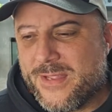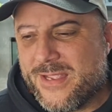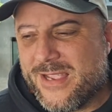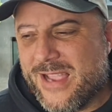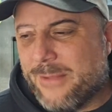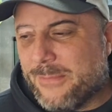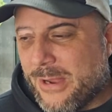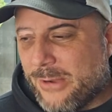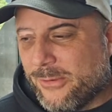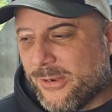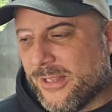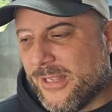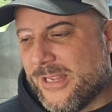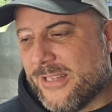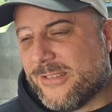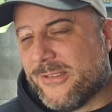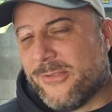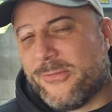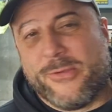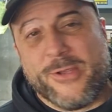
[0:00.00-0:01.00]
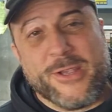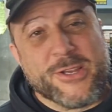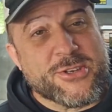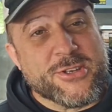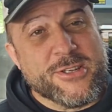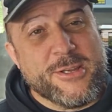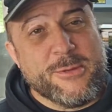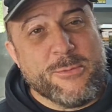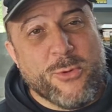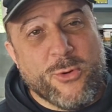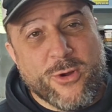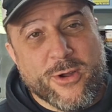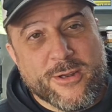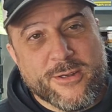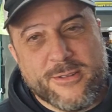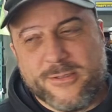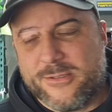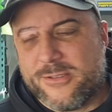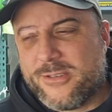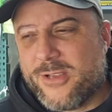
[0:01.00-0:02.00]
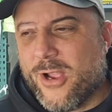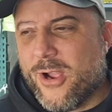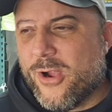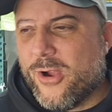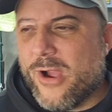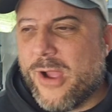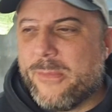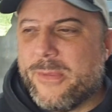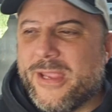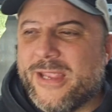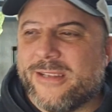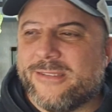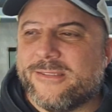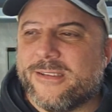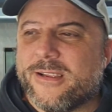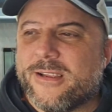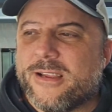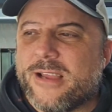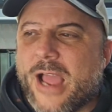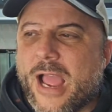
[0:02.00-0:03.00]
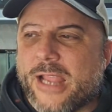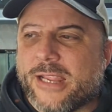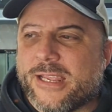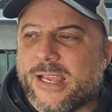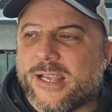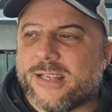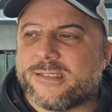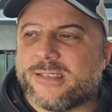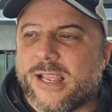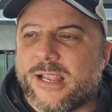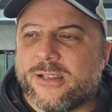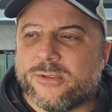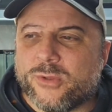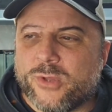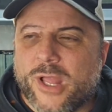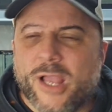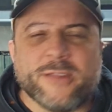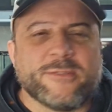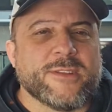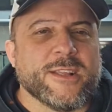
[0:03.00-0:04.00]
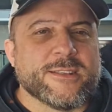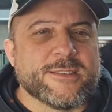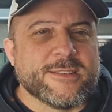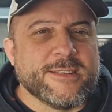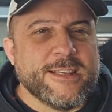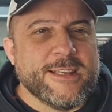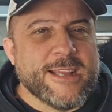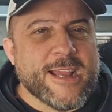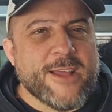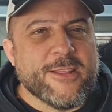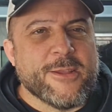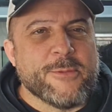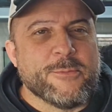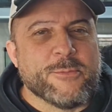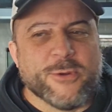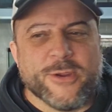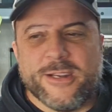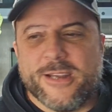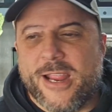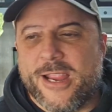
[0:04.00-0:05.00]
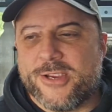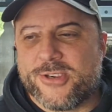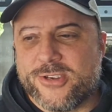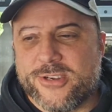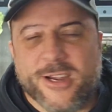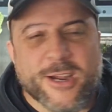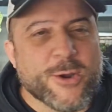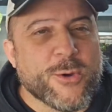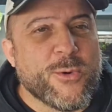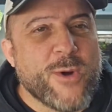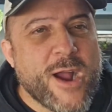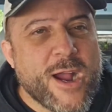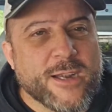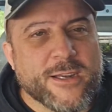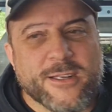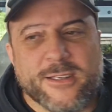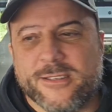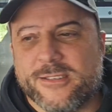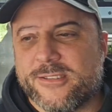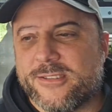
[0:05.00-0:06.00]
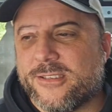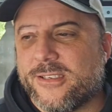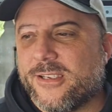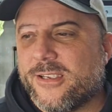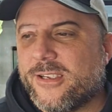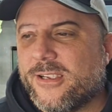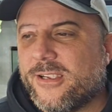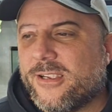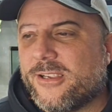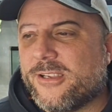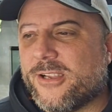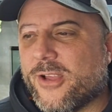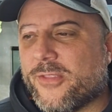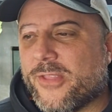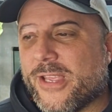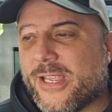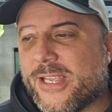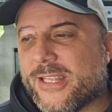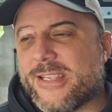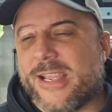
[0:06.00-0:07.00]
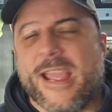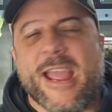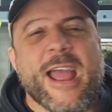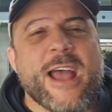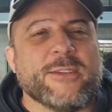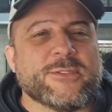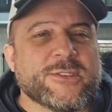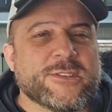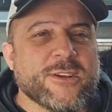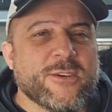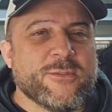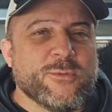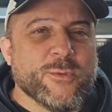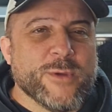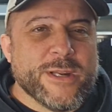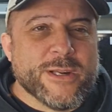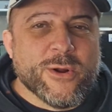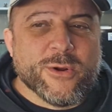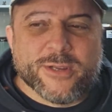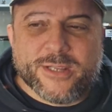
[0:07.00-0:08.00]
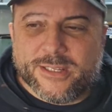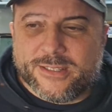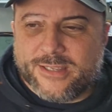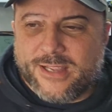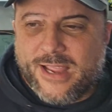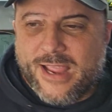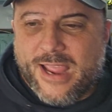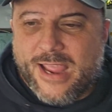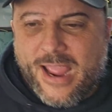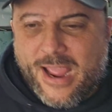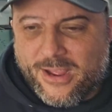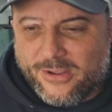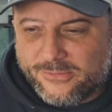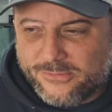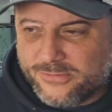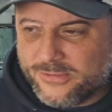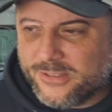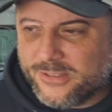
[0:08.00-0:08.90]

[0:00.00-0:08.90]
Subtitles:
I'm not really into fish anymore. So, I mean, I guess I could like to see how they breed Asian arowanas. You know, they get to have stuff we don't get to have.